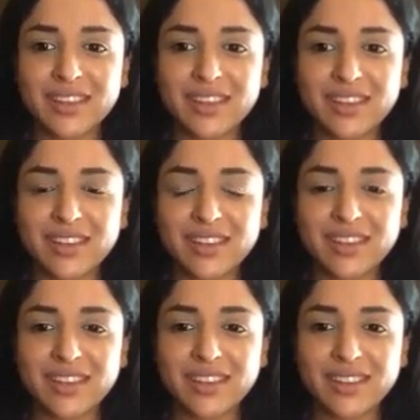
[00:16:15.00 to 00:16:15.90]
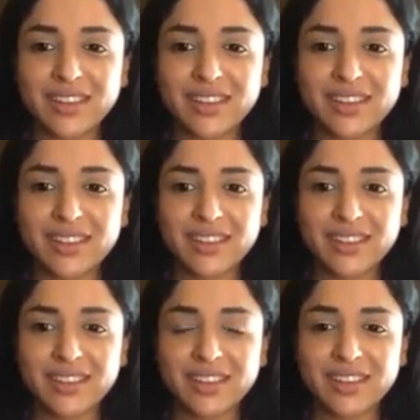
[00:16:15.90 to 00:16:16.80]

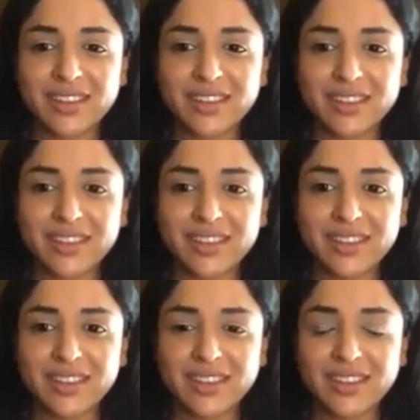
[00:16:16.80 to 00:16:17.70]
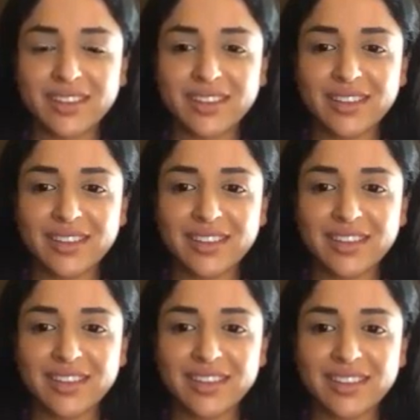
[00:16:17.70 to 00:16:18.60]

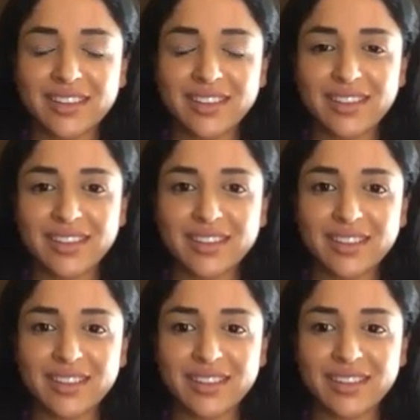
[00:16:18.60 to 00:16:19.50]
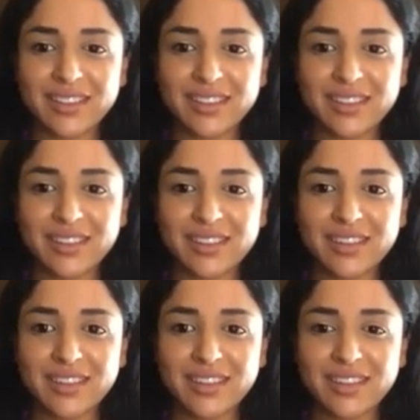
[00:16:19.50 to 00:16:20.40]

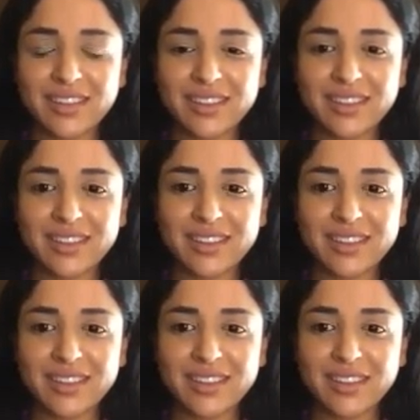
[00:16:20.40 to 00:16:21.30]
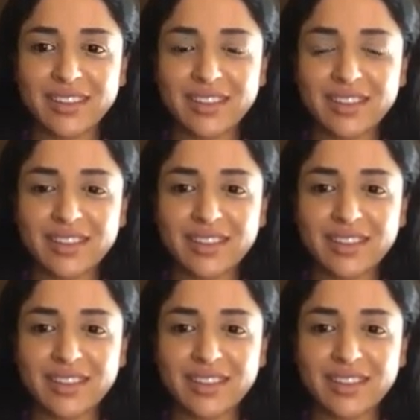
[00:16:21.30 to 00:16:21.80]
(silent)